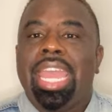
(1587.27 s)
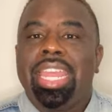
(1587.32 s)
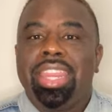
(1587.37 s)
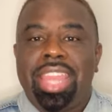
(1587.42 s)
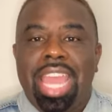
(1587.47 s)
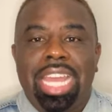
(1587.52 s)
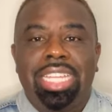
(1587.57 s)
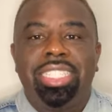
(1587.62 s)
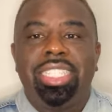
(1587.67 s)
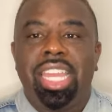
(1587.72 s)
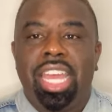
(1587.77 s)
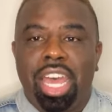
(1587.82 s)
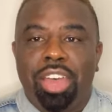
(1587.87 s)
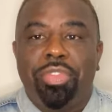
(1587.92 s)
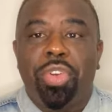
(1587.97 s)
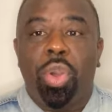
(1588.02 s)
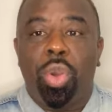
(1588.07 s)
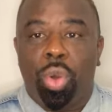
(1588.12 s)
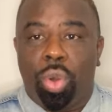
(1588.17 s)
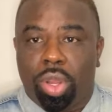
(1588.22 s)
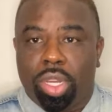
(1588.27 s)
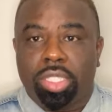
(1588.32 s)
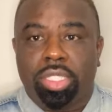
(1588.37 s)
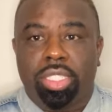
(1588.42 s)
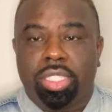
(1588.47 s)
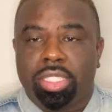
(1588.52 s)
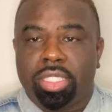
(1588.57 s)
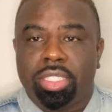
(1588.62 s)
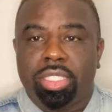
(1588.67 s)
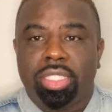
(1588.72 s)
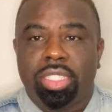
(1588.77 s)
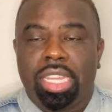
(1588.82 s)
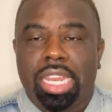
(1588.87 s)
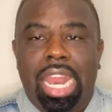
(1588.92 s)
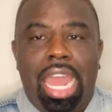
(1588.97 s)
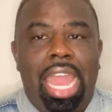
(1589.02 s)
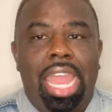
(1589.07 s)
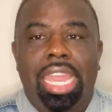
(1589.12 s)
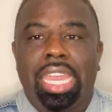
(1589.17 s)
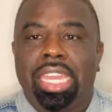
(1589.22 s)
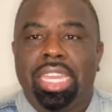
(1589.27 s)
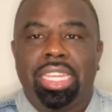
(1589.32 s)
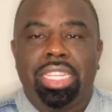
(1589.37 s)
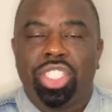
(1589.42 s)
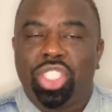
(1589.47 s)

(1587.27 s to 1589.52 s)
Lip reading: That's the of course. Like,